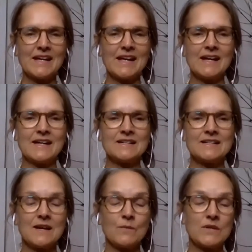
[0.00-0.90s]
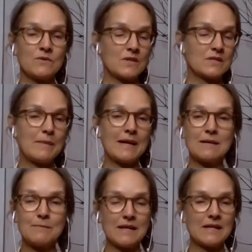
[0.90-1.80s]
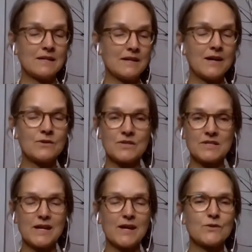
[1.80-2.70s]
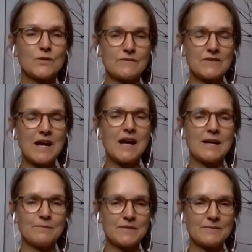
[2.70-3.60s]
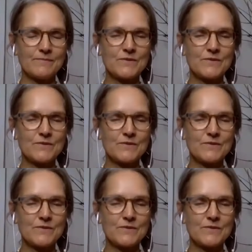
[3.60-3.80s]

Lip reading: And we do this many, many hundreds and hundreds of times.